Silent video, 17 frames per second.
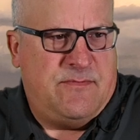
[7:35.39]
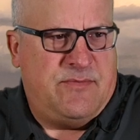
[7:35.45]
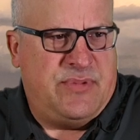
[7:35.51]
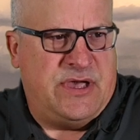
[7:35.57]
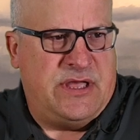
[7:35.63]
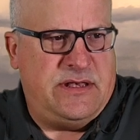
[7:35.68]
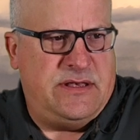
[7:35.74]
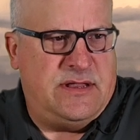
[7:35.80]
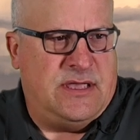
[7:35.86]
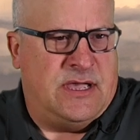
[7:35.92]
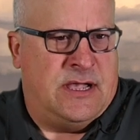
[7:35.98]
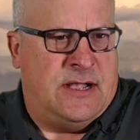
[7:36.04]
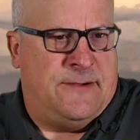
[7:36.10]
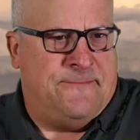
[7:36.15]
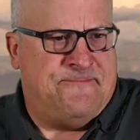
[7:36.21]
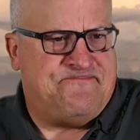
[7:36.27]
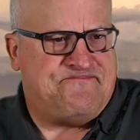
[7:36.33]
But
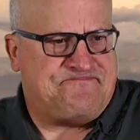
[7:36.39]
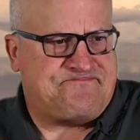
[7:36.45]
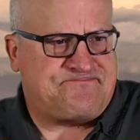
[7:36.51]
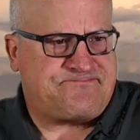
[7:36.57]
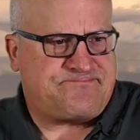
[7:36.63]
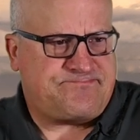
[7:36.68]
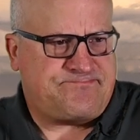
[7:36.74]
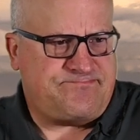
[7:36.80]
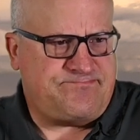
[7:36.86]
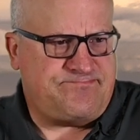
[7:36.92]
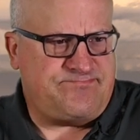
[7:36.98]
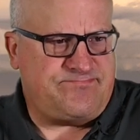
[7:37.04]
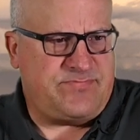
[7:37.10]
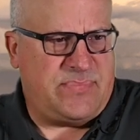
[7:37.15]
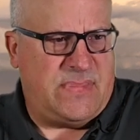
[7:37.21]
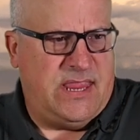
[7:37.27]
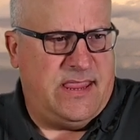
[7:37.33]
um,
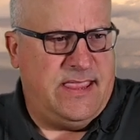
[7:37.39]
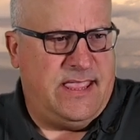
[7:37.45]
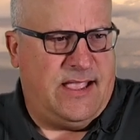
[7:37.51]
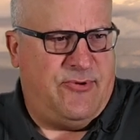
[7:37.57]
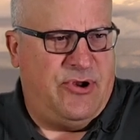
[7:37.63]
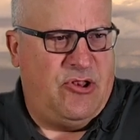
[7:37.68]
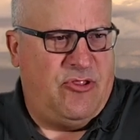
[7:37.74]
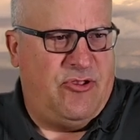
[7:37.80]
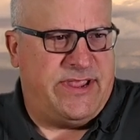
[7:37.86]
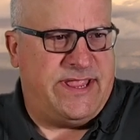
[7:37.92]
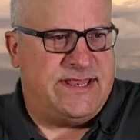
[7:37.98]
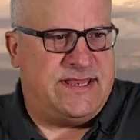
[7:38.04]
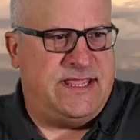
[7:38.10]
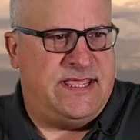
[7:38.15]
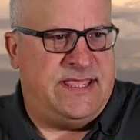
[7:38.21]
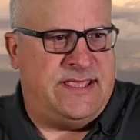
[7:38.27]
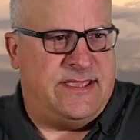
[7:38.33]
yeah, I want to look
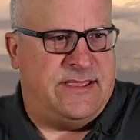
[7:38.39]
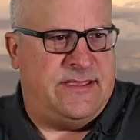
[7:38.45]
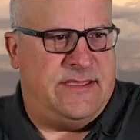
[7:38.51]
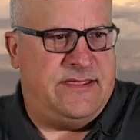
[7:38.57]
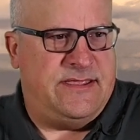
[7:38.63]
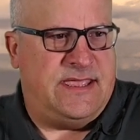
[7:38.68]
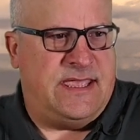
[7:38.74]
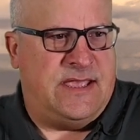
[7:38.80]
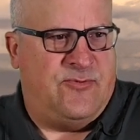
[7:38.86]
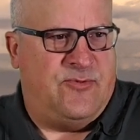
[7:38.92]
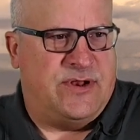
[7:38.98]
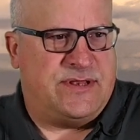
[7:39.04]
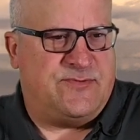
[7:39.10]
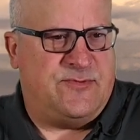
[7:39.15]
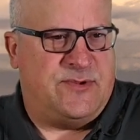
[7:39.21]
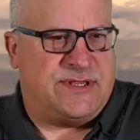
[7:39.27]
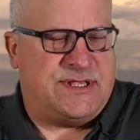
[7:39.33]
at the uh, at
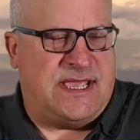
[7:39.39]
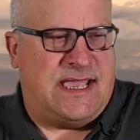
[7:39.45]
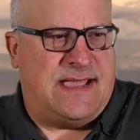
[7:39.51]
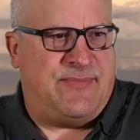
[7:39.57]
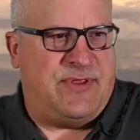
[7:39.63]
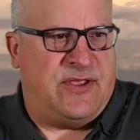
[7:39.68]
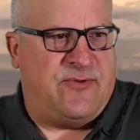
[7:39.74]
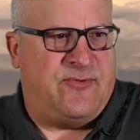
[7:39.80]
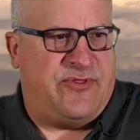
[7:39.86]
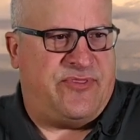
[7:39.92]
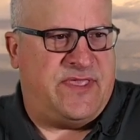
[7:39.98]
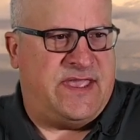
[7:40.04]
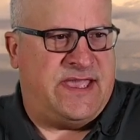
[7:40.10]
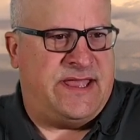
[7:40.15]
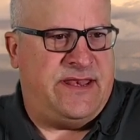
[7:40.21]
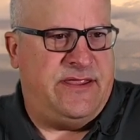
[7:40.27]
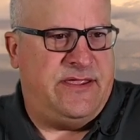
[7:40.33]
what's what's happening with
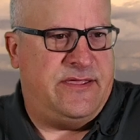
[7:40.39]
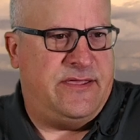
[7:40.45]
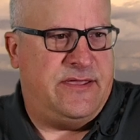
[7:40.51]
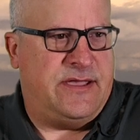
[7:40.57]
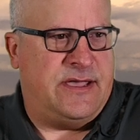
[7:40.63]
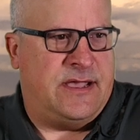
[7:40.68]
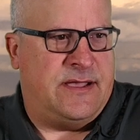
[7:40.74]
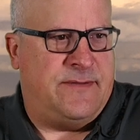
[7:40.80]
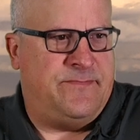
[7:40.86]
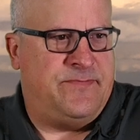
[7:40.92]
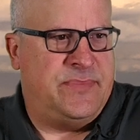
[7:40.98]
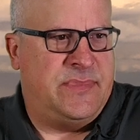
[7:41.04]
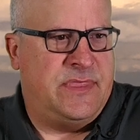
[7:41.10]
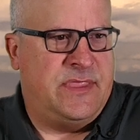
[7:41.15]
that um,